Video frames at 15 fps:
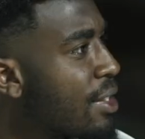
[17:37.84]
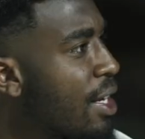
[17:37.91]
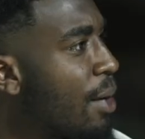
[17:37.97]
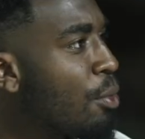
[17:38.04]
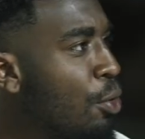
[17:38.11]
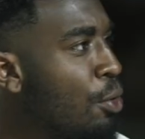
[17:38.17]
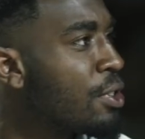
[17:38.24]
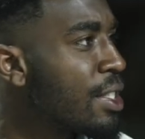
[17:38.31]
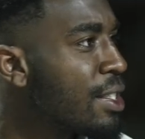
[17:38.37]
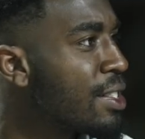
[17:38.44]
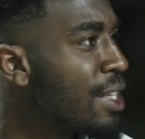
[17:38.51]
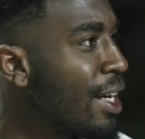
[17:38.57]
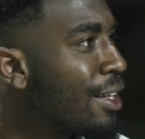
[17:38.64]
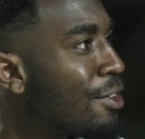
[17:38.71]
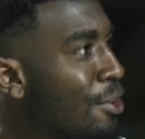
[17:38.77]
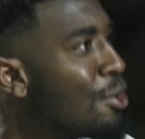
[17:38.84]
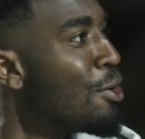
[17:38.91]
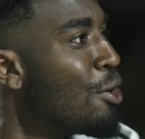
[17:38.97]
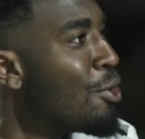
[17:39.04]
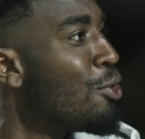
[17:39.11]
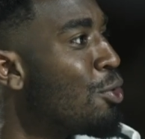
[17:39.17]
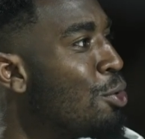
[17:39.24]
some goals inside,
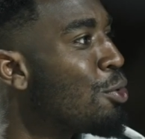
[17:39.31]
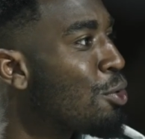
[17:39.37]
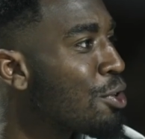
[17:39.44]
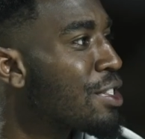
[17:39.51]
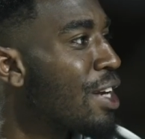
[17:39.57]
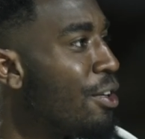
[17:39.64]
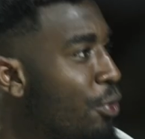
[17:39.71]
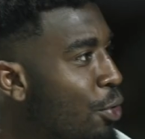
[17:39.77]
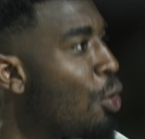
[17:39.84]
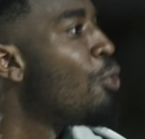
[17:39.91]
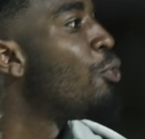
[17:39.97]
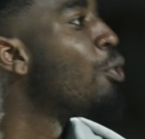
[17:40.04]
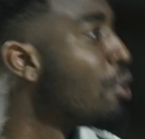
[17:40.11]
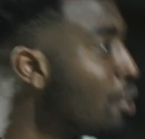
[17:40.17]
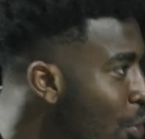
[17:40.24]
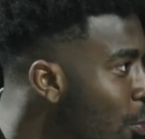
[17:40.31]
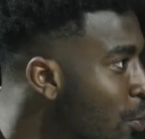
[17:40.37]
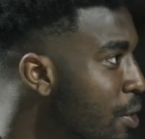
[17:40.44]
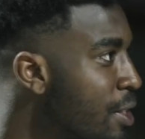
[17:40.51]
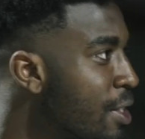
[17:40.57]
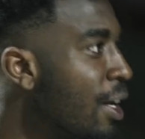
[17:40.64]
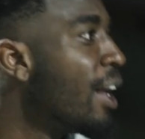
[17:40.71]
you yourself go for the
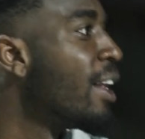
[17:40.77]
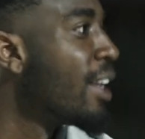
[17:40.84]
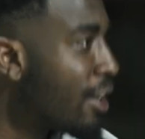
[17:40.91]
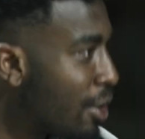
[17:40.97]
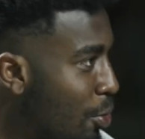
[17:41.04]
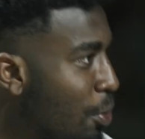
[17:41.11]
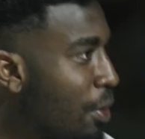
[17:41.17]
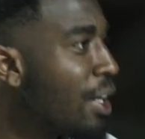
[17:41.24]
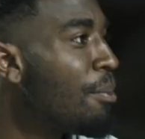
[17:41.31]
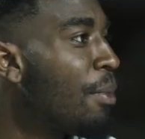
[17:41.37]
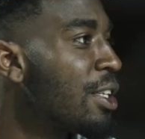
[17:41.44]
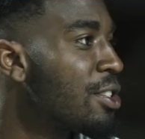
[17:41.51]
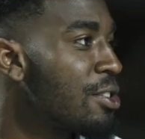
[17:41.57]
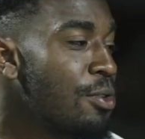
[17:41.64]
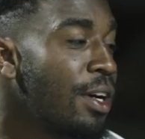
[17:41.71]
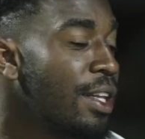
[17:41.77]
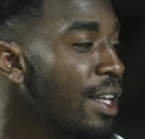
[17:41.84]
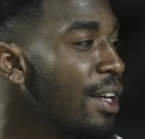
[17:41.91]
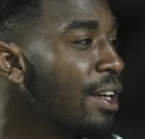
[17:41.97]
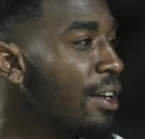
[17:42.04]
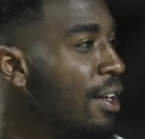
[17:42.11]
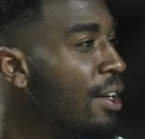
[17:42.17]
goals, and then you win the match. So I
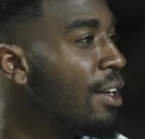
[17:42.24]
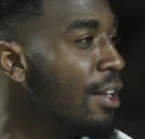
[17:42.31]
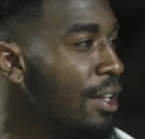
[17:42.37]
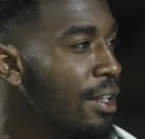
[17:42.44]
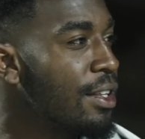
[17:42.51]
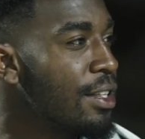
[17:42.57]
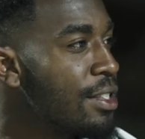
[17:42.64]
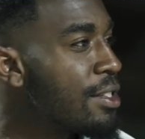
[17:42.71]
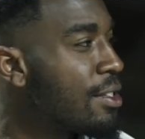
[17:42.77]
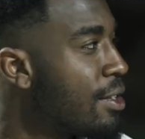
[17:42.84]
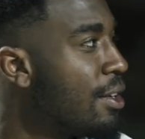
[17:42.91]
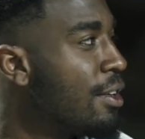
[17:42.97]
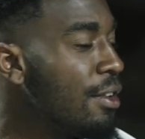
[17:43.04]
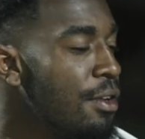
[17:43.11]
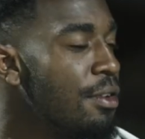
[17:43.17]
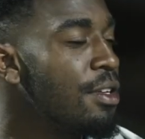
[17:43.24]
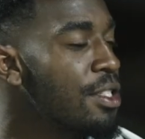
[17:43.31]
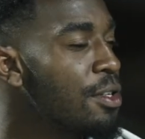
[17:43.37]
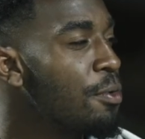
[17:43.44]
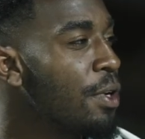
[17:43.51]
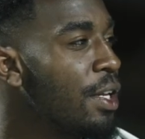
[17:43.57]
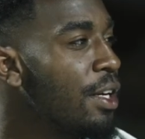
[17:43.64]
think this is
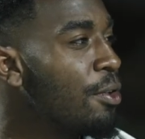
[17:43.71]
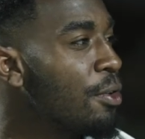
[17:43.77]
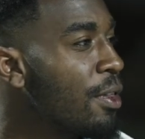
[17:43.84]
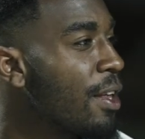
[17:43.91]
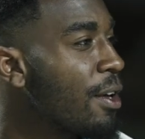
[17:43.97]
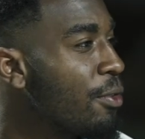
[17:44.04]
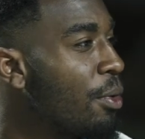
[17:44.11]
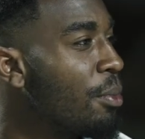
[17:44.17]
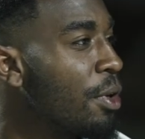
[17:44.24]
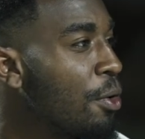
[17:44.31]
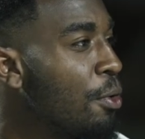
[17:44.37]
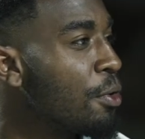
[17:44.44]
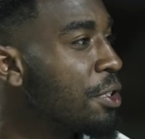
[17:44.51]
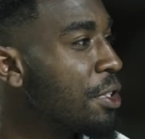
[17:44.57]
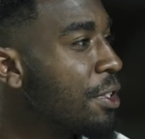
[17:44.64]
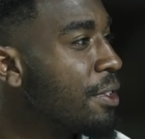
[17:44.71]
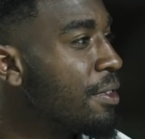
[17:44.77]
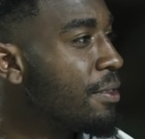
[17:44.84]
a really good thing from the coach.